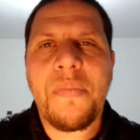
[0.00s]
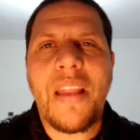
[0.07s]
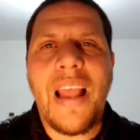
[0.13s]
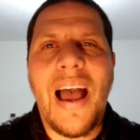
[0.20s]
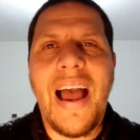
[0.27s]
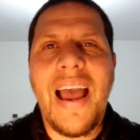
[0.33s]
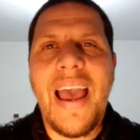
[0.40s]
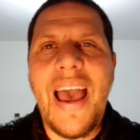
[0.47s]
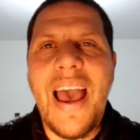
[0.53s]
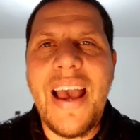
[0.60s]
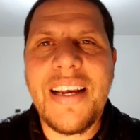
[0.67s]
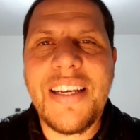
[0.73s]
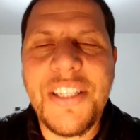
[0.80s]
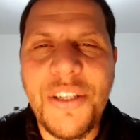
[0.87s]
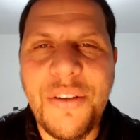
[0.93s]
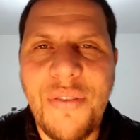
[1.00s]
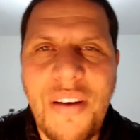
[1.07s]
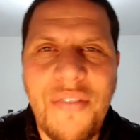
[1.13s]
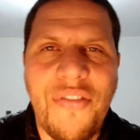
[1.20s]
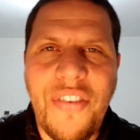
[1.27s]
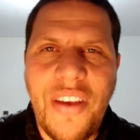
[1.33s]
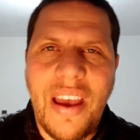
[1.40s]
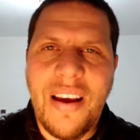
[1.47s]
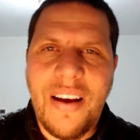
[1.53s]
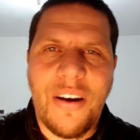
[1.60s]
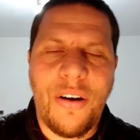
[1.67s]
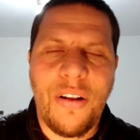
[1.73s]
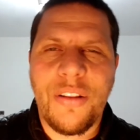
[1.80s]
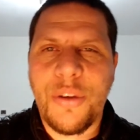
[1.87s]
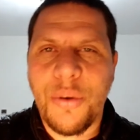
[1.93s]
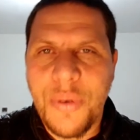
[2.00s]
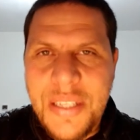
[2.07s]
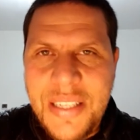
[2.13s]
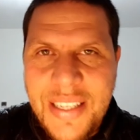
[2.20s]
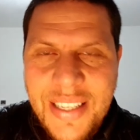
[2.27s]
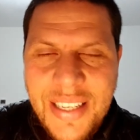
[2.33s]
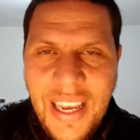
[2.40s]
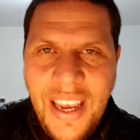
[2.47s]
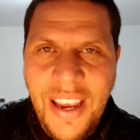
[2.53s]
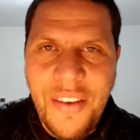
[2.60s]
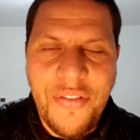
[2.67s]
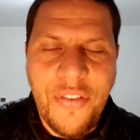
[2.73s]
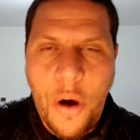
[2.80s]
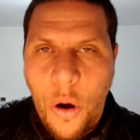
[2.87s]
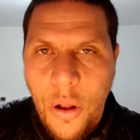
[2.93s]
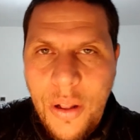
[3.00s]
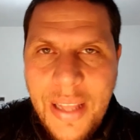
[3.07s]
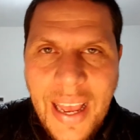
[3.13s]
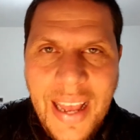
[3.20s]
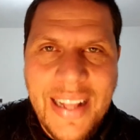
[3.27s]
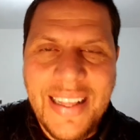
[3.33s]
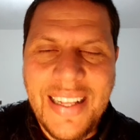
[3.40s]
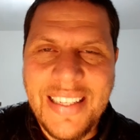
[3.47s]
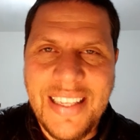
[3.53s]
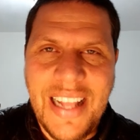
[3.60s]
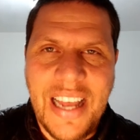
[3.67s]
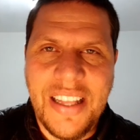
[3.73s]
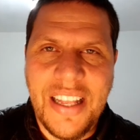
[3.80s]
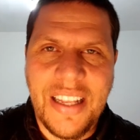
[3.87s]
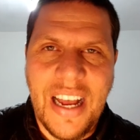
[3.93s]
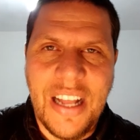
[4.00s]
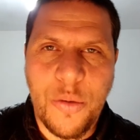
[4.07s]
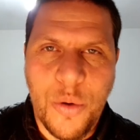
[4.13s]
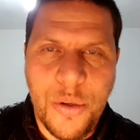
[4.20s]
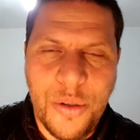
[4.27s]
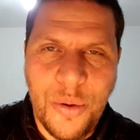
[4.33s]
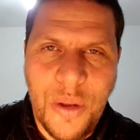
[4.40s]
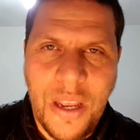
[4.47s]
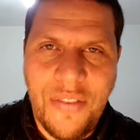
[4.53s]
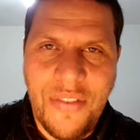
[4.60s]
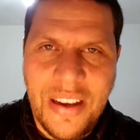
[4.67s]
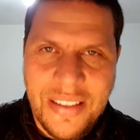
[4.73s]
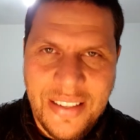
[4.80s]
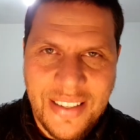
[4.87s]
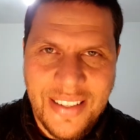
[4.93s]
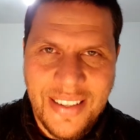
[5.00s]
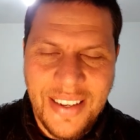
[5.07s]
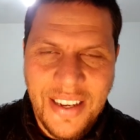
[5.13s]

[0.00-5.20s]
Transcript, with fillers: an extra vehicle to receive all the endless light that God wants to give us.